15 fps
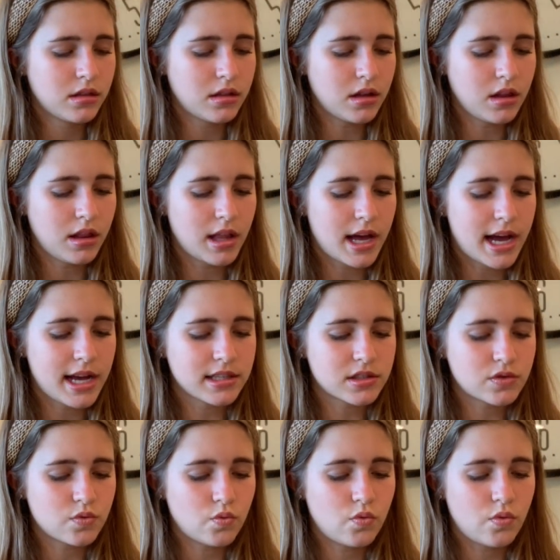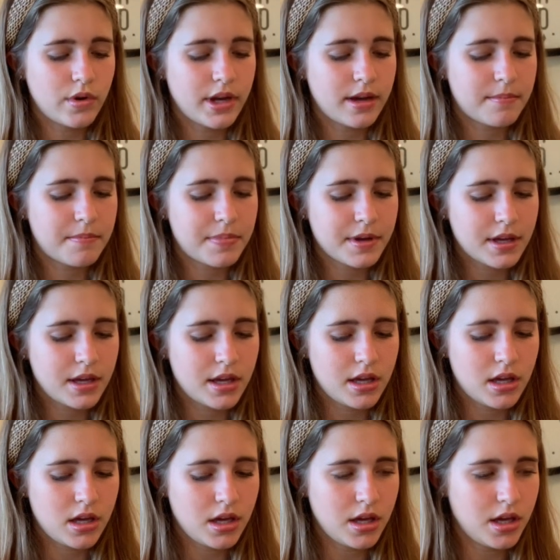the last whip
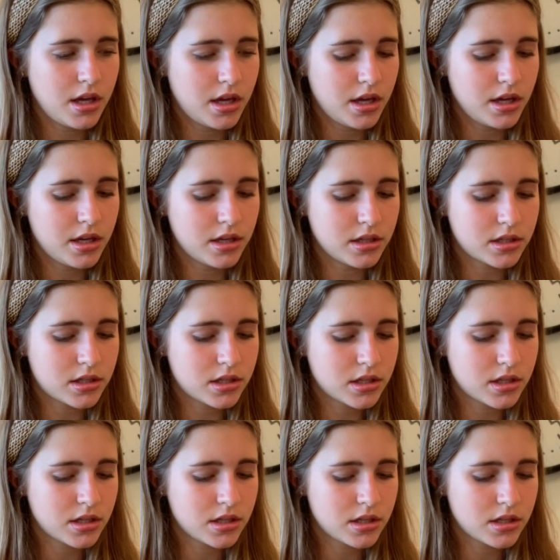is,